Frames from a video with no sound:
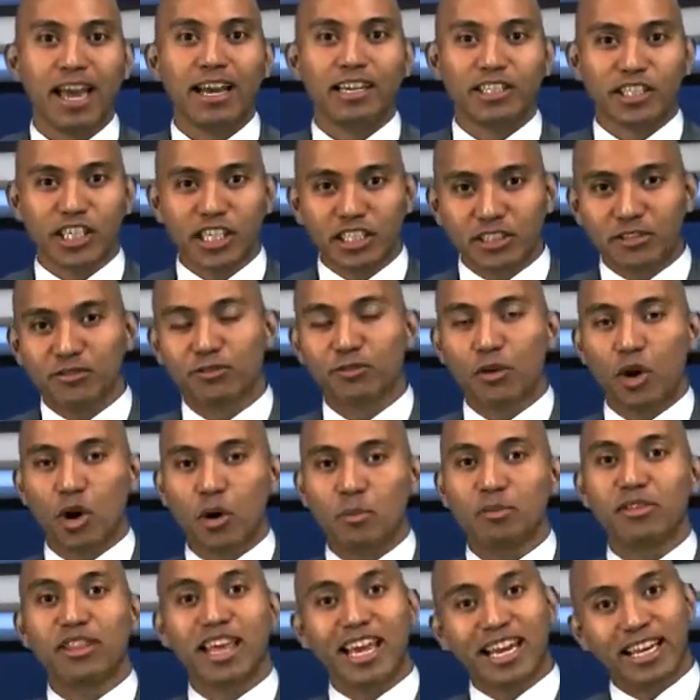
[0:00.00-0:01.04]
She's
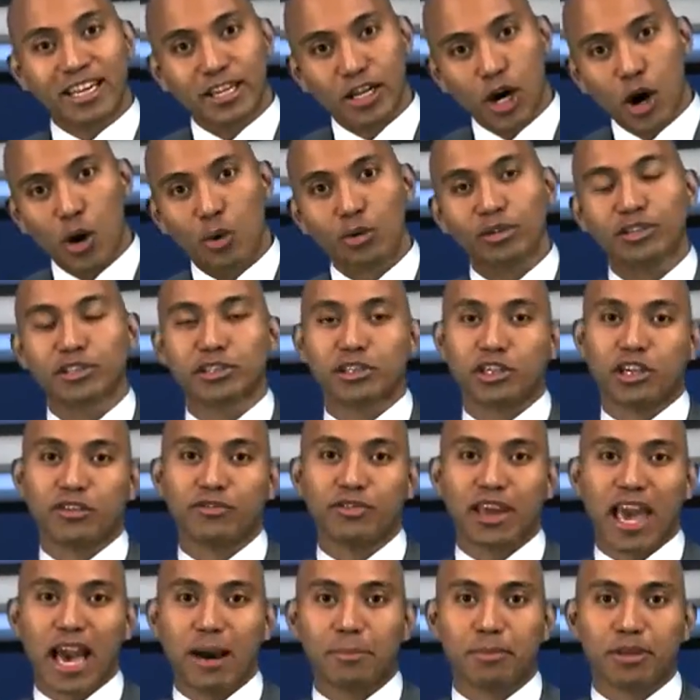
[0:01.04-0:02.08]
informed they don't serve
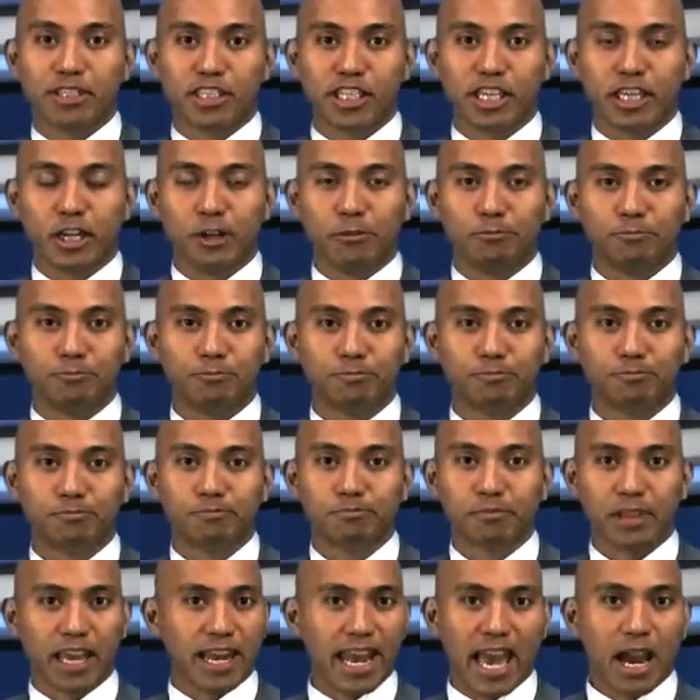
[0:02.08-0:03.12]
cappuccino.
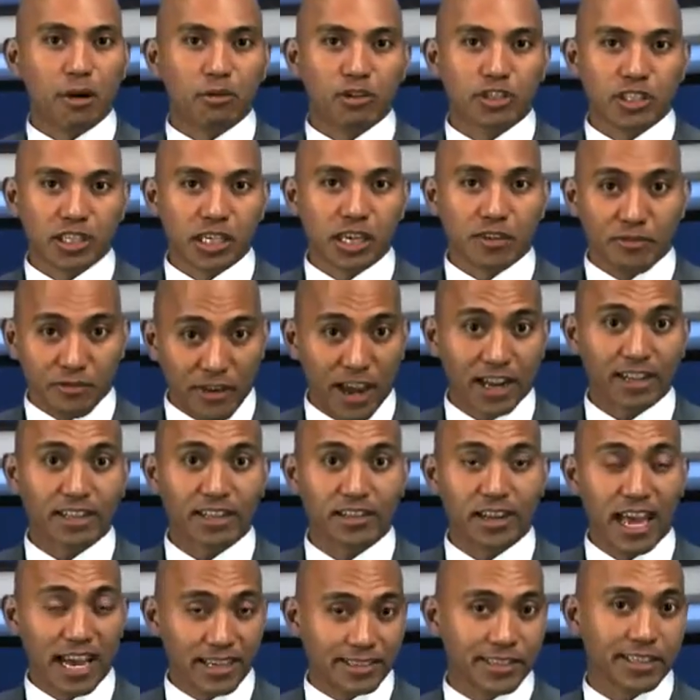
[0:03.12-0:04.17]
And how is she
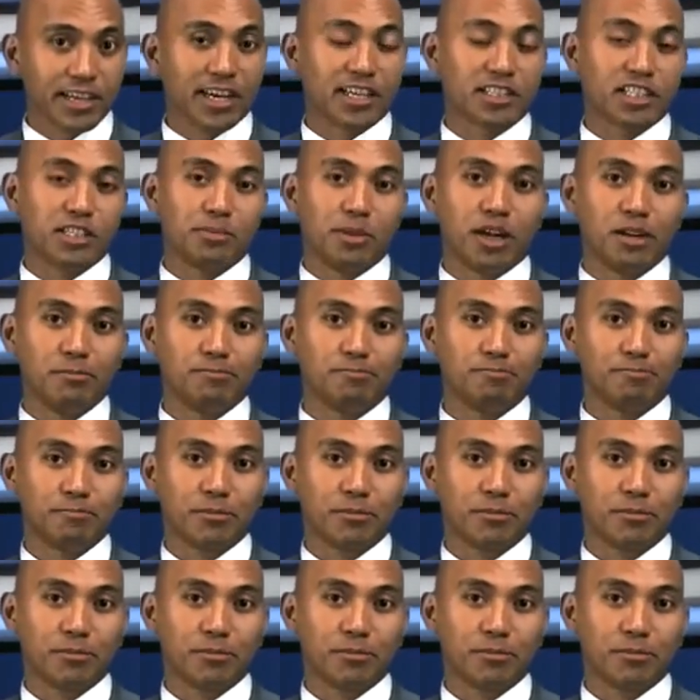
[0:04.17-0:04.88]
affected as a customer?